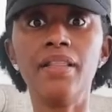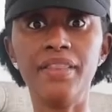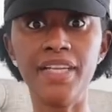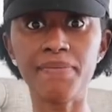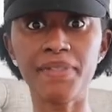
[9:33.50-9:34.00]

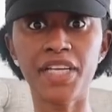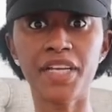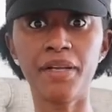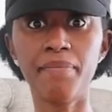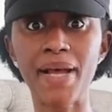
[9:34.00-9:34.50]
this
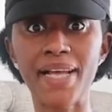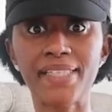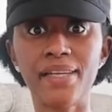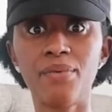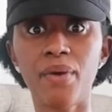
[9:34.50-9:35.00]
particular
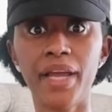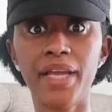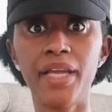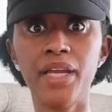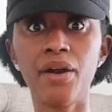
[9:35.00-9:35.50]
basket right
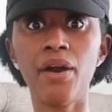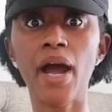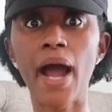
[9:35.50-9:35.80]
here,